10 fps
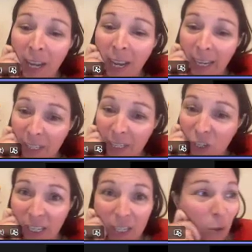And
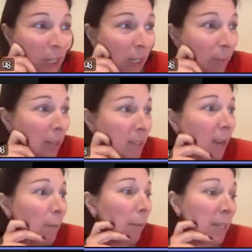actually, talking about
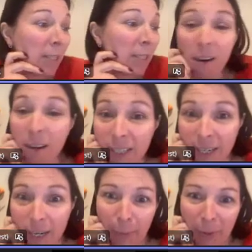time limits, our
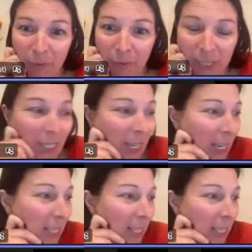time limit for
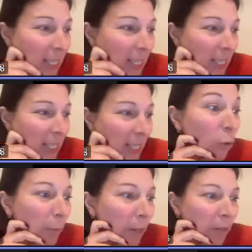today's lesson is
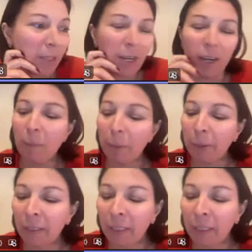almost up.